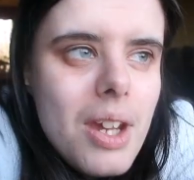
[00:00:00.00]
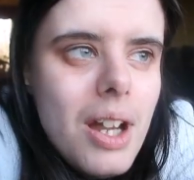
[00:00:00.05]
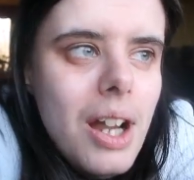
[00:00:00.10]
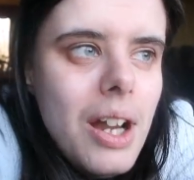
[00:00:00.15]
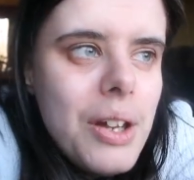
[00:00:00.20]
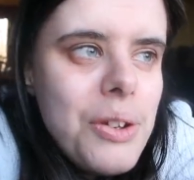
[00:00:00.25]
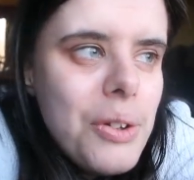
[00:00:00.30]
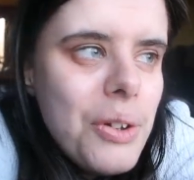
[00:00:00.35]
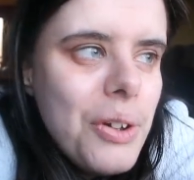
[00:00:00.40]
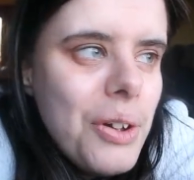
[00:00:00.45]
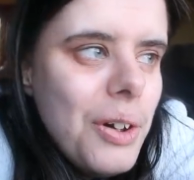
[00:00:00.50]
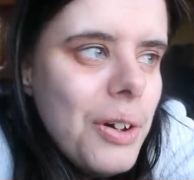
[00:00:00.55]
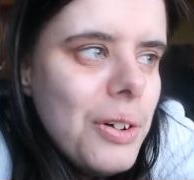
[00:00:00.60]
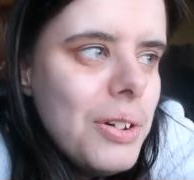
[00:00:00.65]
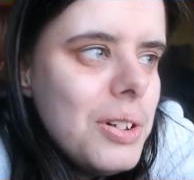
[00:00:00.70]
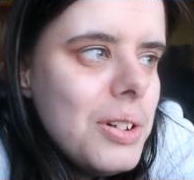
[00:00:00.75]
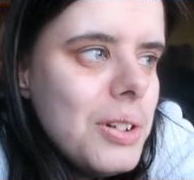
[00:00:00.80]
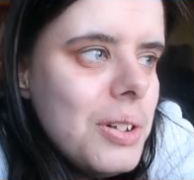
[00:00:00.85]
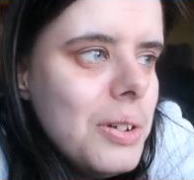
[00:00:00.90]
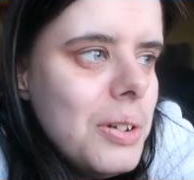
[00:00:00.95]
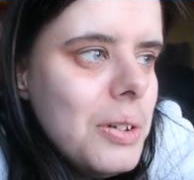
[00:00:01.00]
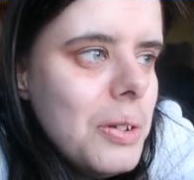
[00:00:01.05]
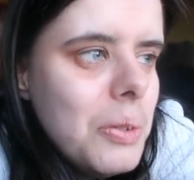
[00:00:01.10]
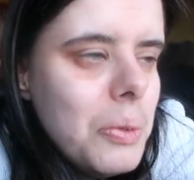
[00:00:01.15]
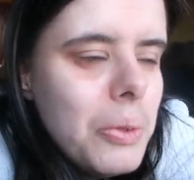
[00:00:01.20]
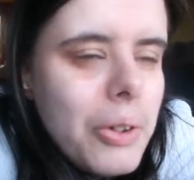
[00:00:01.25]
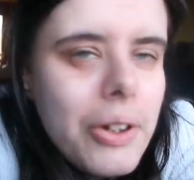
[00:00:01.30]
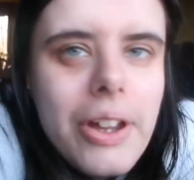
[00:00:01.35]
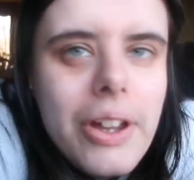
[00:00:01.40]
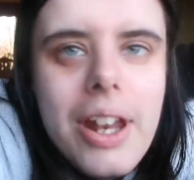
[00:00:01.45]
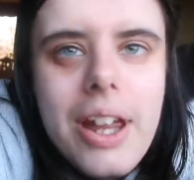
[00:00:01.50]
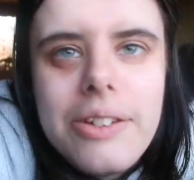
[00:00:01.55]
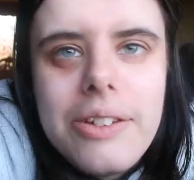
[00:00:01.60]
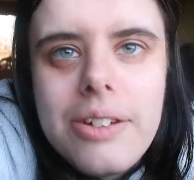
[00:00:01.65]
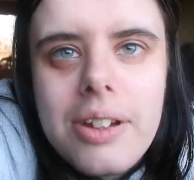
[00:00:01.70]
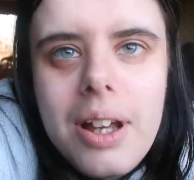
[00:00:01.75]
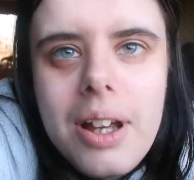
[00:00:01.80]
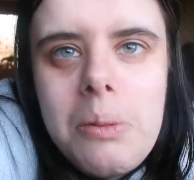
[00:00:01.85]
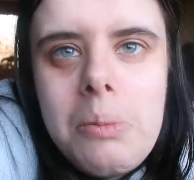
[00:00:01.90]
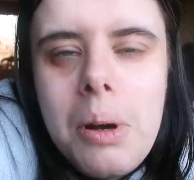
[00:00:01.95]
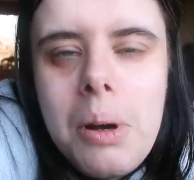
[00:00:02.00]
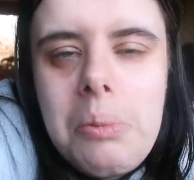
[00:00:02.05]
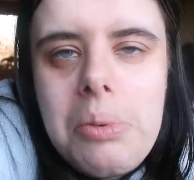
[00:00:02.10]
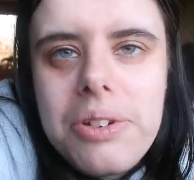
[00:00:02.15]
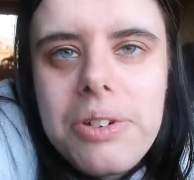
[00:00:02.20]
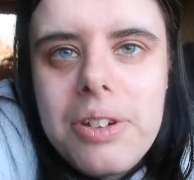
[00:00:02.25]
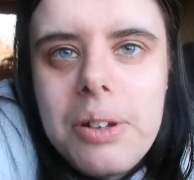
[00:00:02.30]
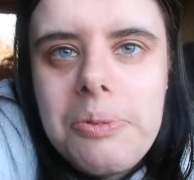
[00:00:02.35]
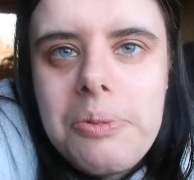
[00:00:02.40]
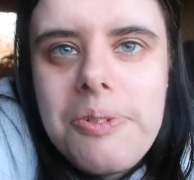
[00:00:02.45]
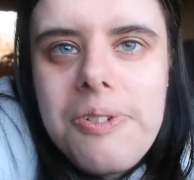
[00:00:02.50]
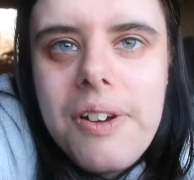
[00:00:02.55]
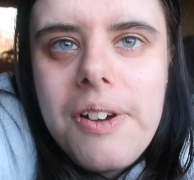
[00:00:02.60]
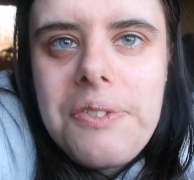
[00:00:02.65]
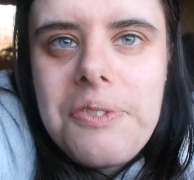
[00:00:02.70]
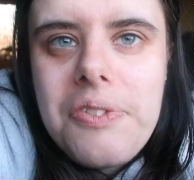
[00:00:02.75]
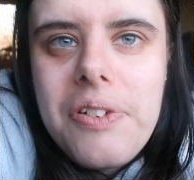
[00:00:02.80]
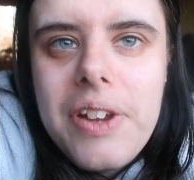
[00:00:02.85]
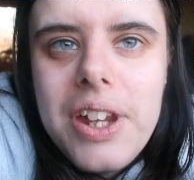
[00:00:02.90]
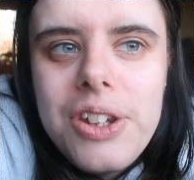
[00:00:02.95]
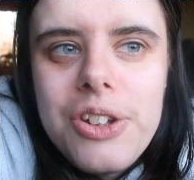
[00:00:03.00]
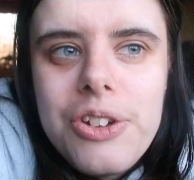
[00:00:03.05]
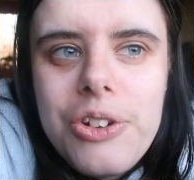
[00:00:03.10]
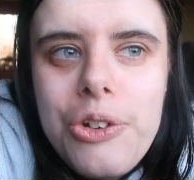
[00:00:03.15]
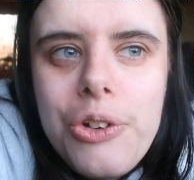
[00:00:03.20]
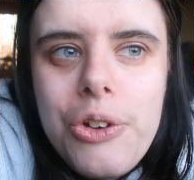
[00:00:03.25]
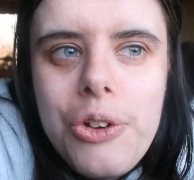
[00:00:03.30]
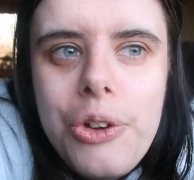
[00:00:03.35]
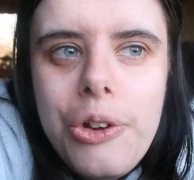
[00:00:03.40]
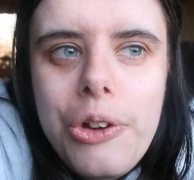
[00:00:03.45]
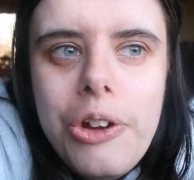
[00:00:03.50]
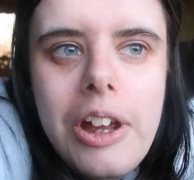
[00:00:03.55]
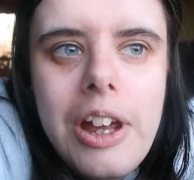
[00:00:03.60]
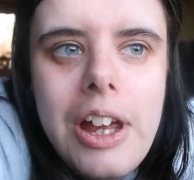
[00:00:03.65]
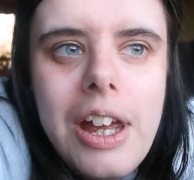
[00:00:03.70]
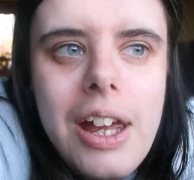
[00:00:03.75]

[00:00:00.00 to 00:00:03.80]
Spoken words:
I don't know. We're gonna have to come up with some fun things to do.